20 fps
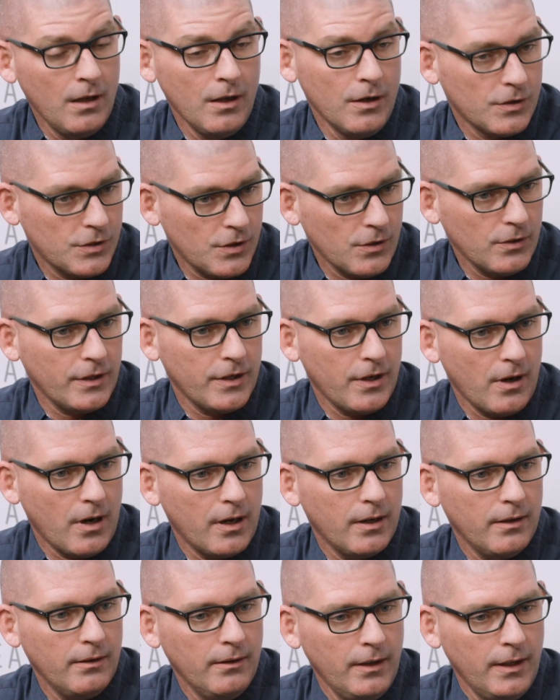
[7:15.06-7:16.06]
Certainly
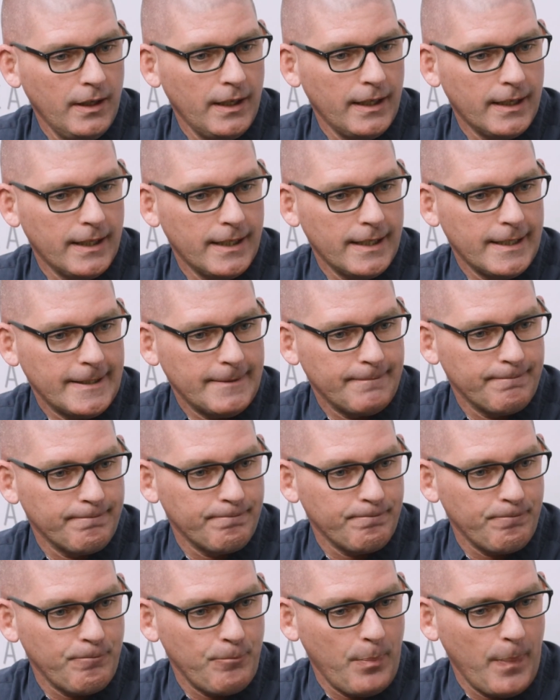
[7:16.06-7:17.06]
are.
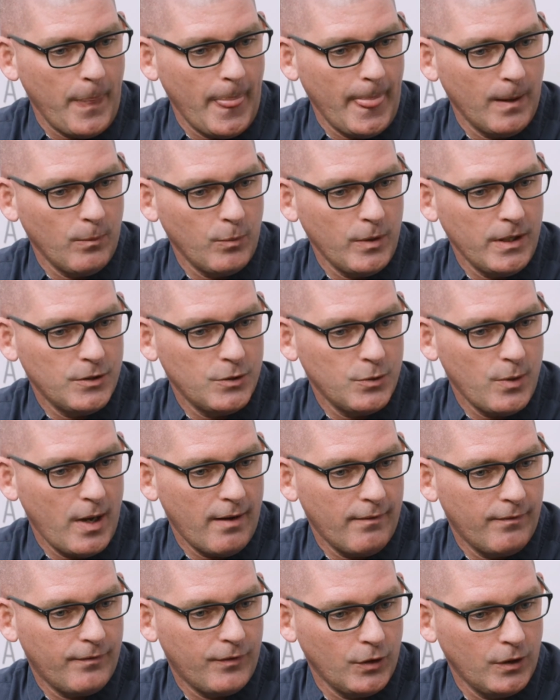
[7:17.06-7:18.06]
We do
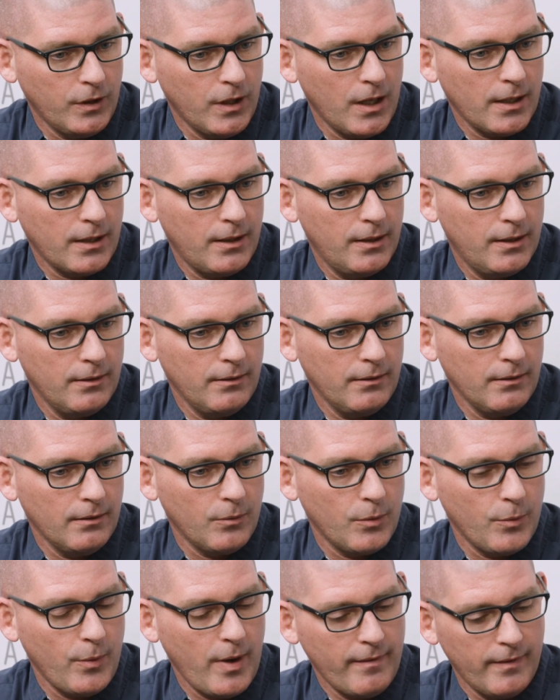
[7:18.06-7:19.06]
have good luck
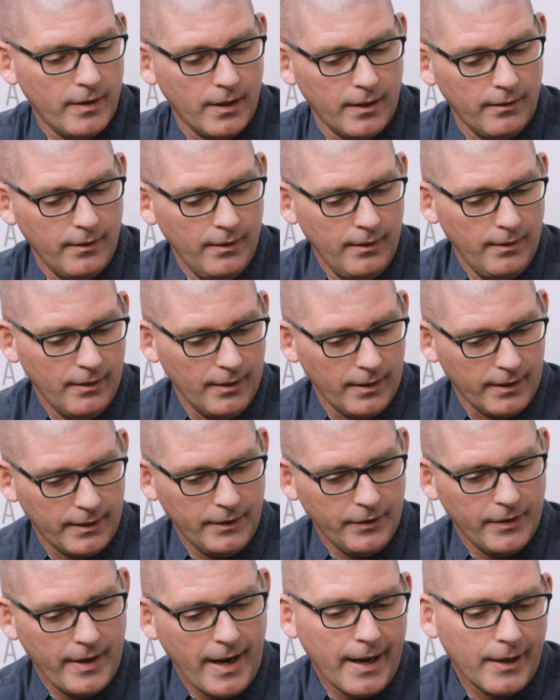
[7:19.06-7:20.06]
when we have a
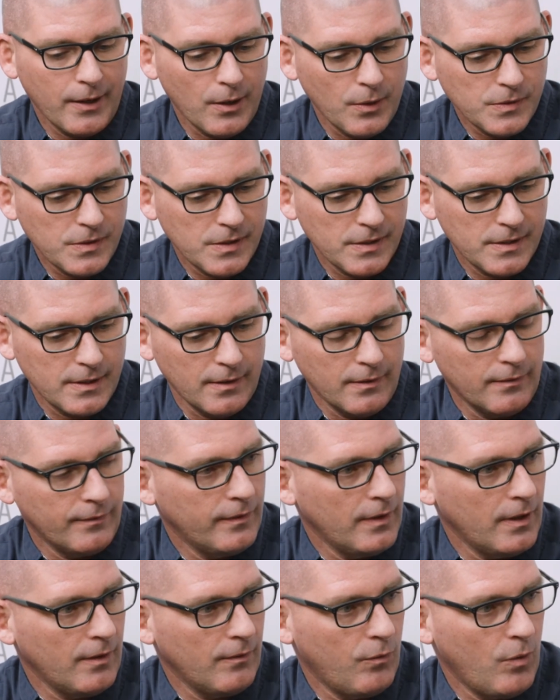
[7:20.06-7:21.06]
clear diagnosis of
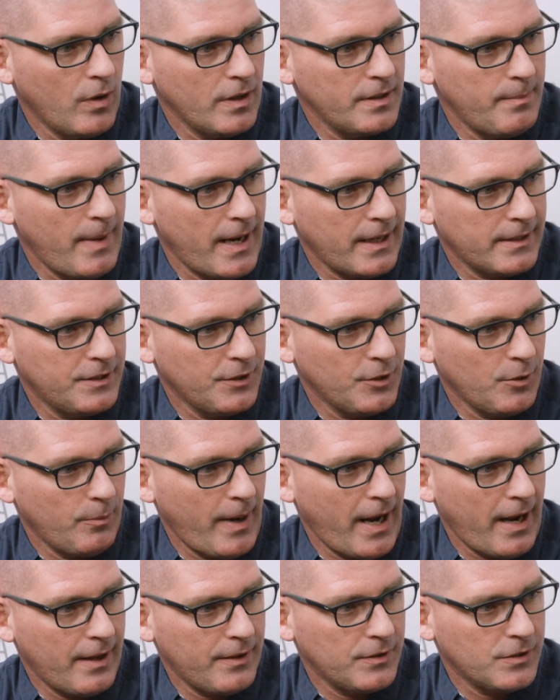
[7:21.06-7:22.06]
what bacterial
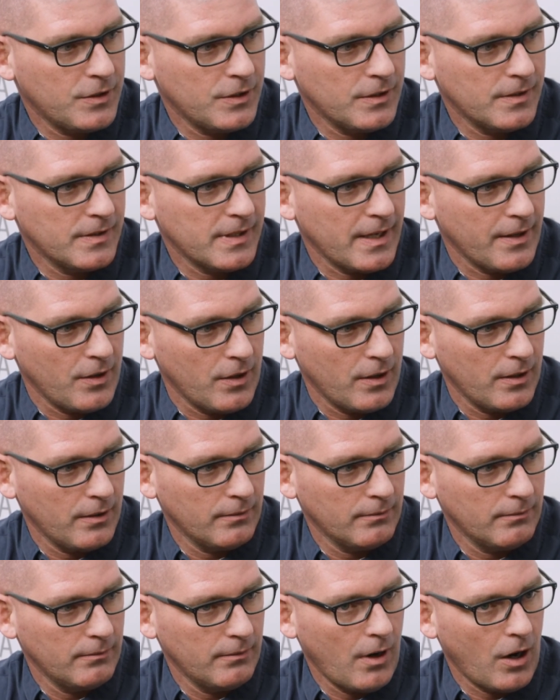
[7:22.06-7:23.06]
pathogens and
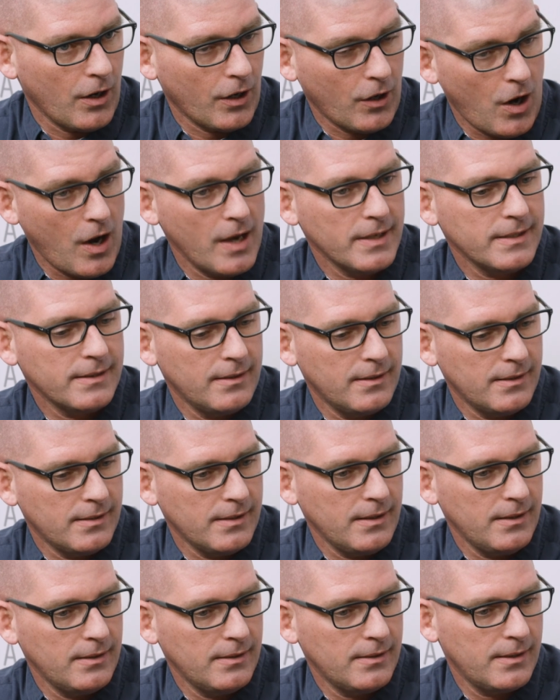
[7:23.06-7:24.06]
are causing
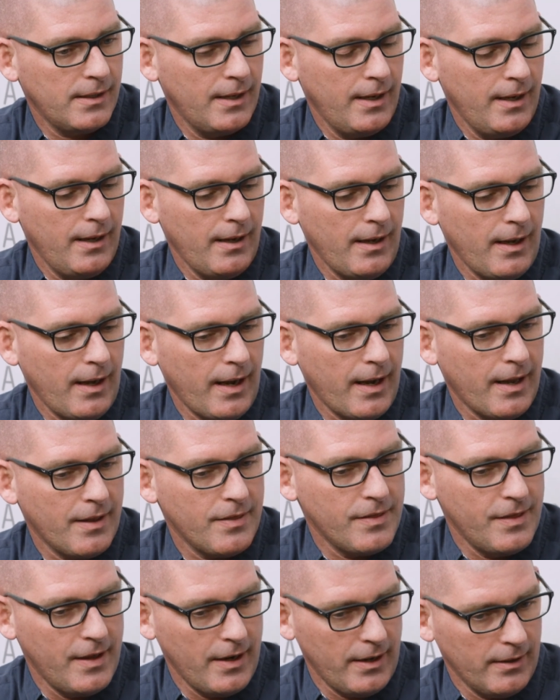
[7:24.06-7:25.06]
disease
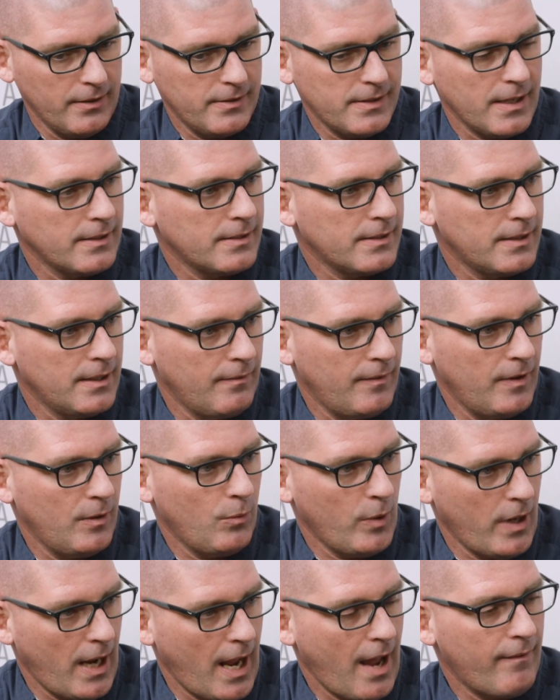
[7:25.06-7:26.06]
and their sensitivity.
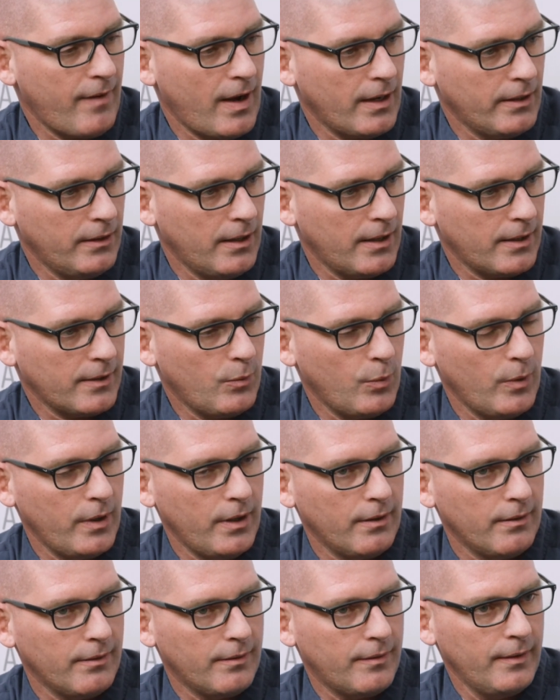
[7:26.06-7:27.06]
We have had luck
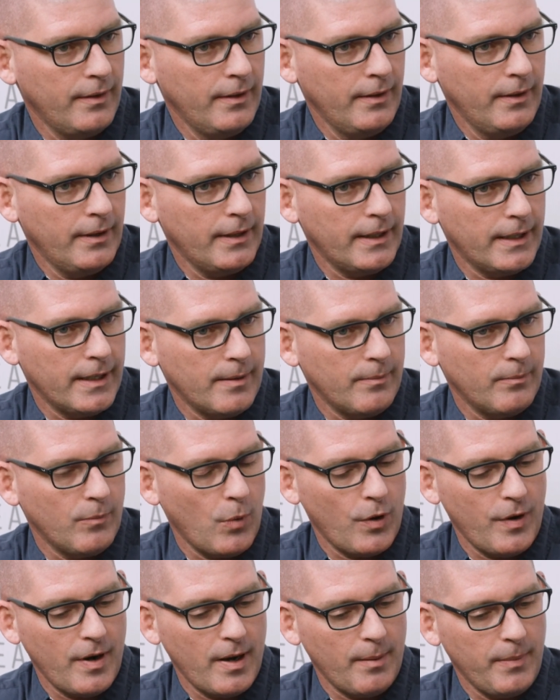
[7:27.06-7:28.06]
with
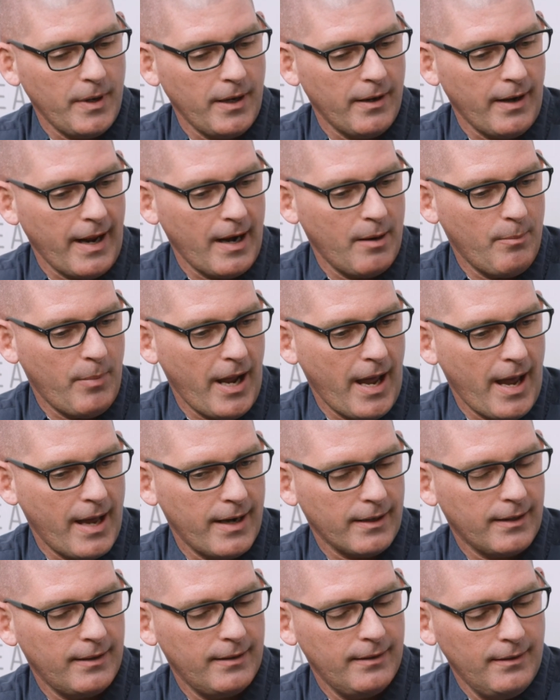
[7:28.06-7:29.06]
whether that be an
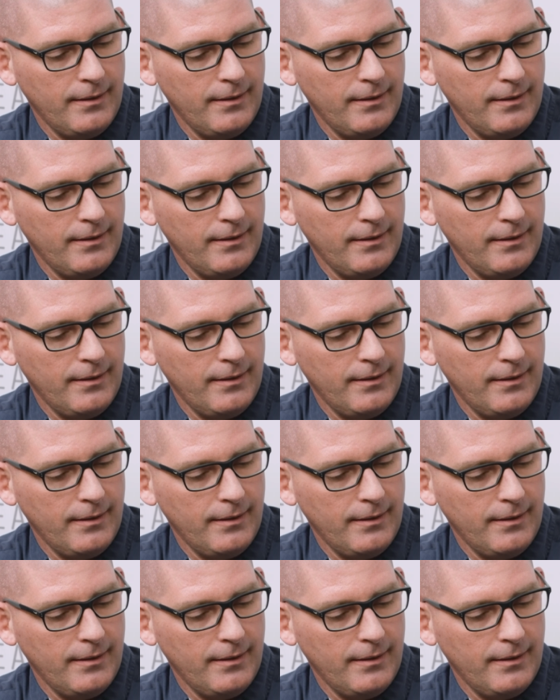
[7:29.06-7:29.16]
antibiotic